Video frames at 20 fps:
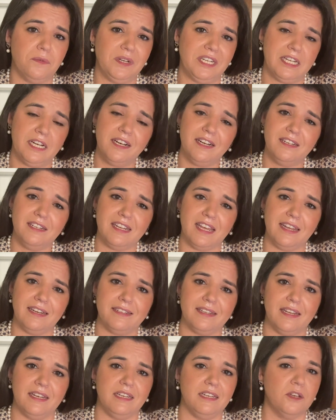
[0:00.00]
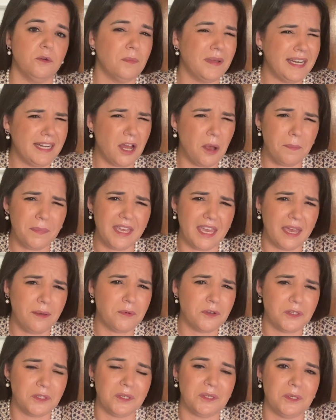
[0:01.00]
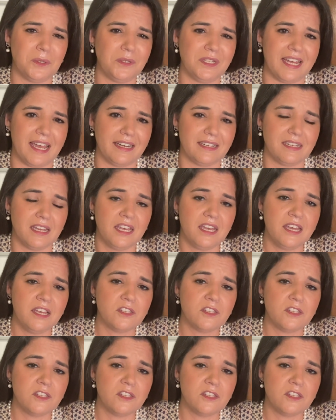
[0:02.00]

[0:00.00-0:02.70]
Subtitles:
return date and you may not be able to do that.